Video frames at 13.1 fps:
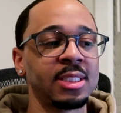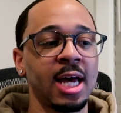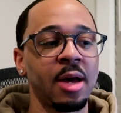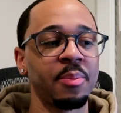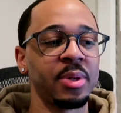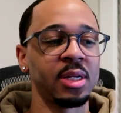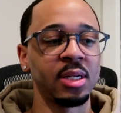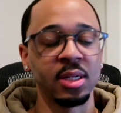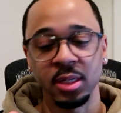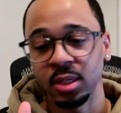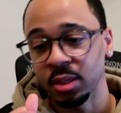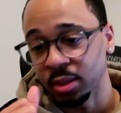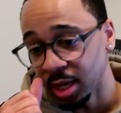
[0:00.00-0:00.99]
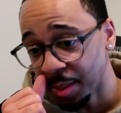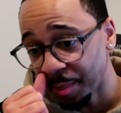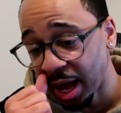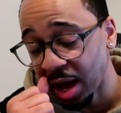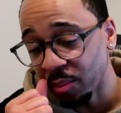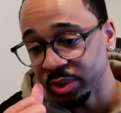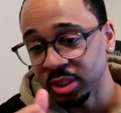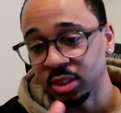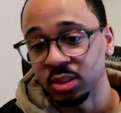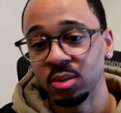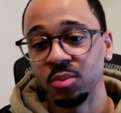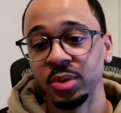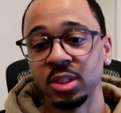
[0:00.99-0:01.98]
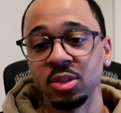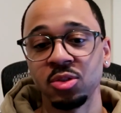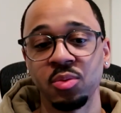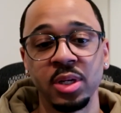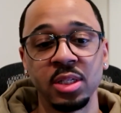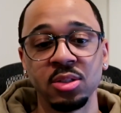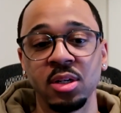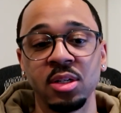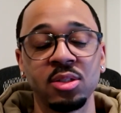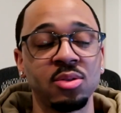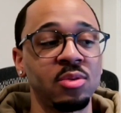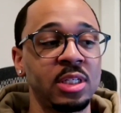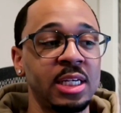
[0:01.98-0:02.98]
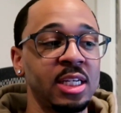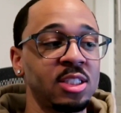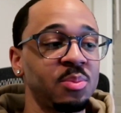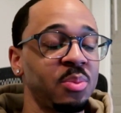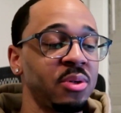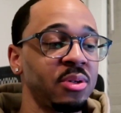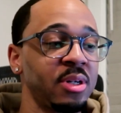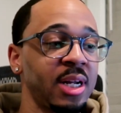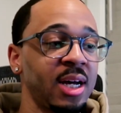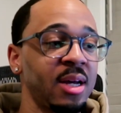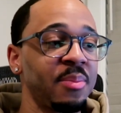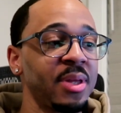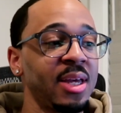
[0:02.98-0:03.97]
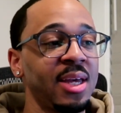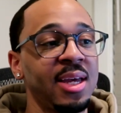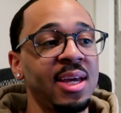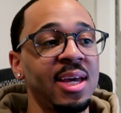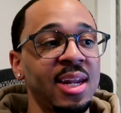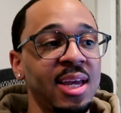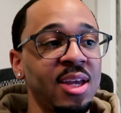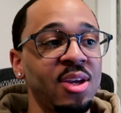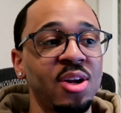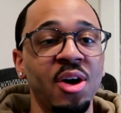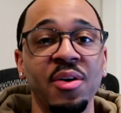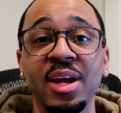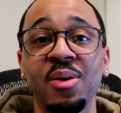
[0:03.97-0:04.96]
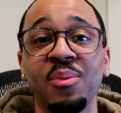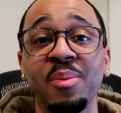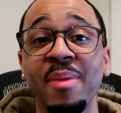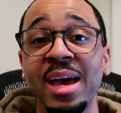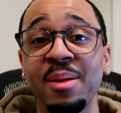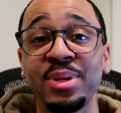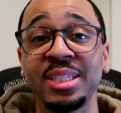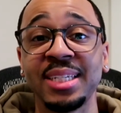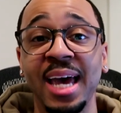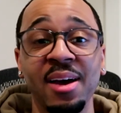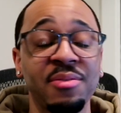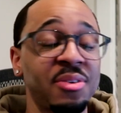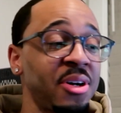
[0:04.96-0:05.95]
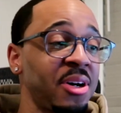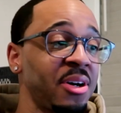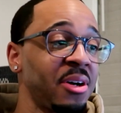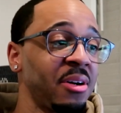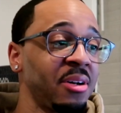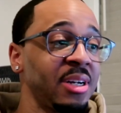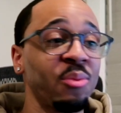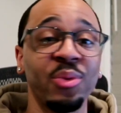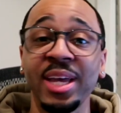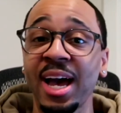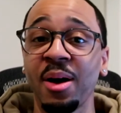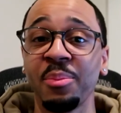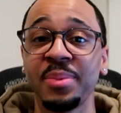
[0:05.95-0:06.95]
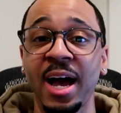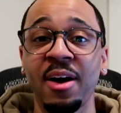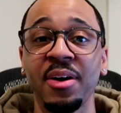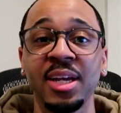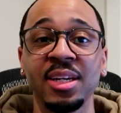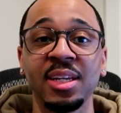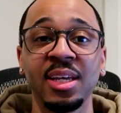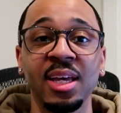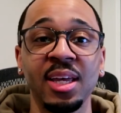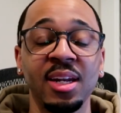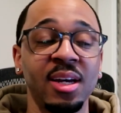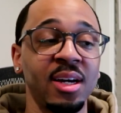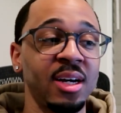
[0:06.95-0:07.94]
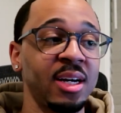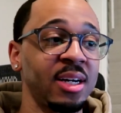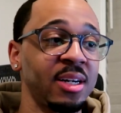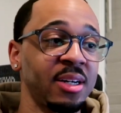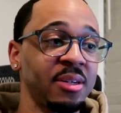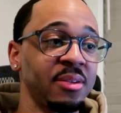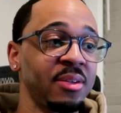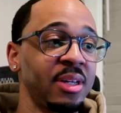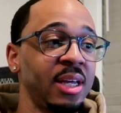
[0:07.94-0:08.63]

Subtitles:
stop, and then the mom with the twins or the two kids pulled up, and then, you know, then we babysat for her, then we helped out in the